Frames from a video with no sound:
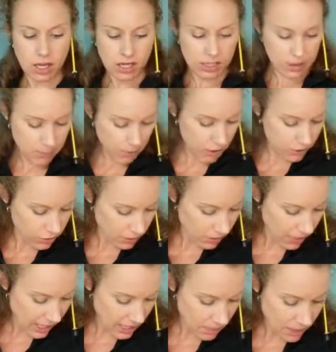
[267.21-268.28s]
Clip on your
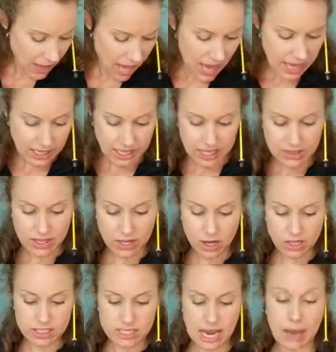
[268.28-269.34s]
mic pack, and then
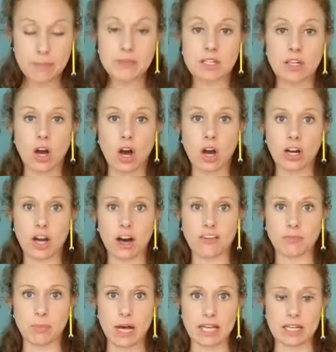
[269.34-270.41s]
on top's an
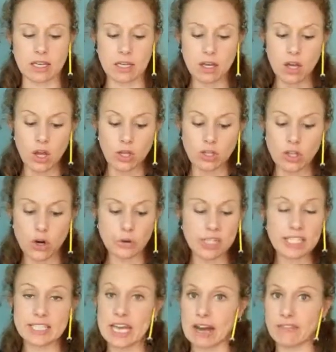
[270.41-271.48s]
on-off button. No
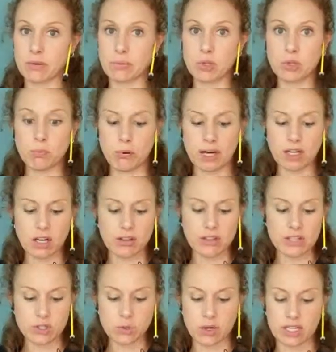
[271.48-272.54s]
need to have a mute button on
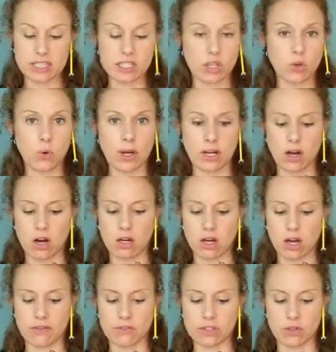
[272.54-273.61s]
this one. It's a quick
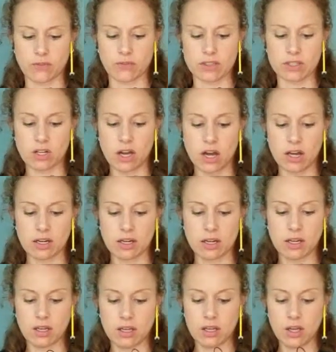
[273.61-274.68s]
on-off, so if it's on,
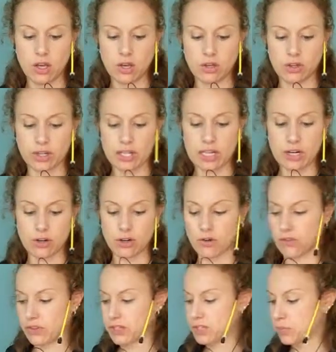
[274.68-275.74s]
you're going to hear it
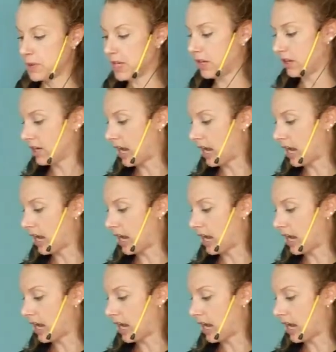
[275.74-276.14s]
over the speaker.